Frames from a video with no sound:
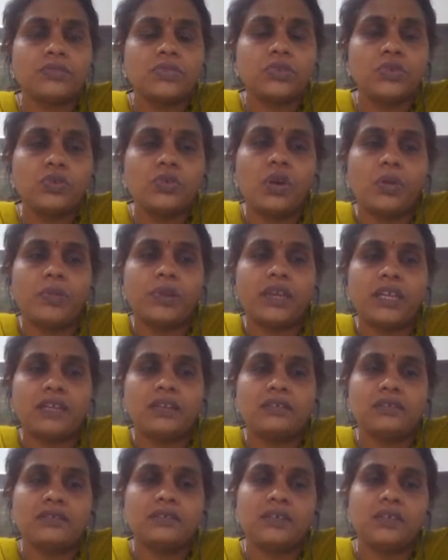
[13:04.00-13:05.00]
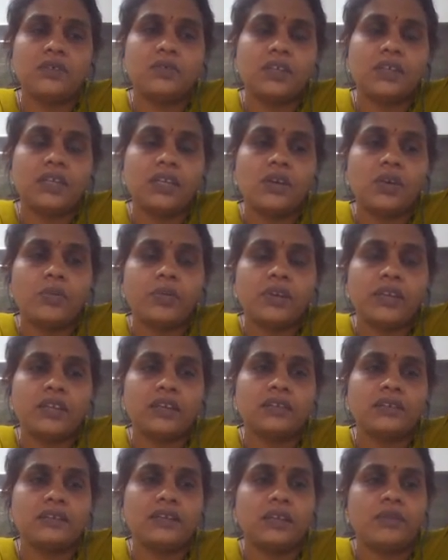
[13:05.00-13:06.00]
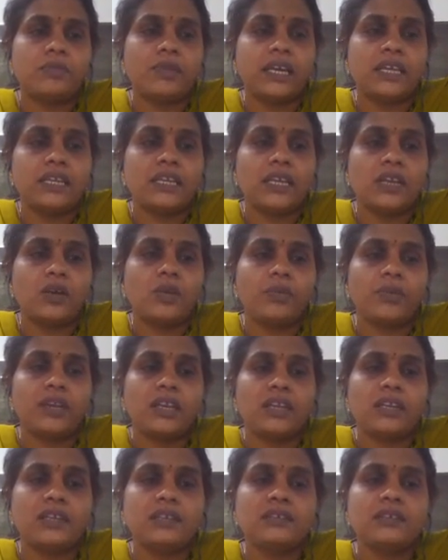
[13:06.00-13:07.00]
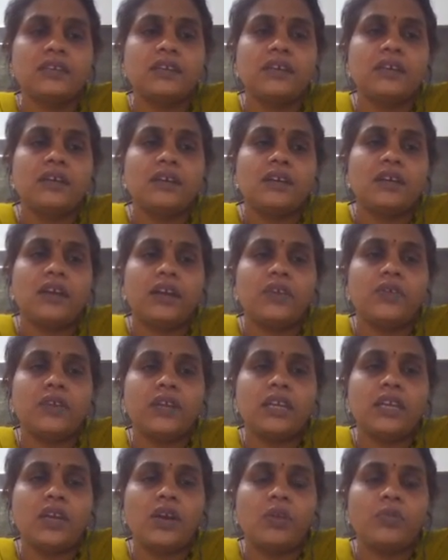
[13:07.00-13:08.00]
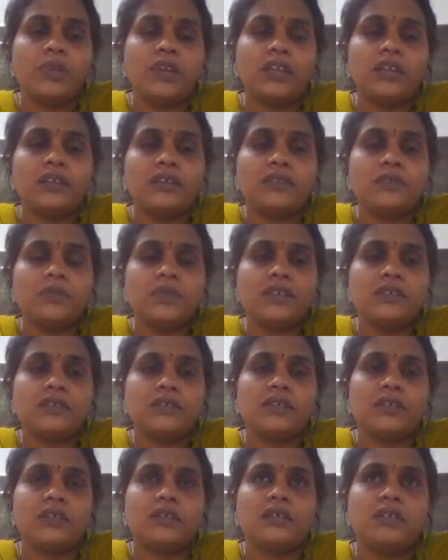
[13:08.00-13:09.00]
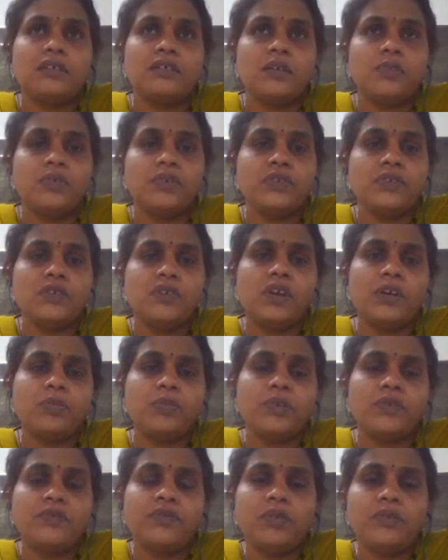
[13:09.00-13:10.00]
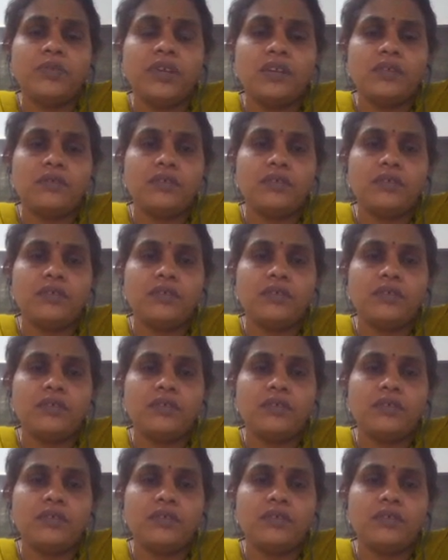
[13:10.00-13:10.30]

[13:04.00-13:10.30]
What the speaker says: two operators: unary operators and binary operators. Unary operators means suppose you are performing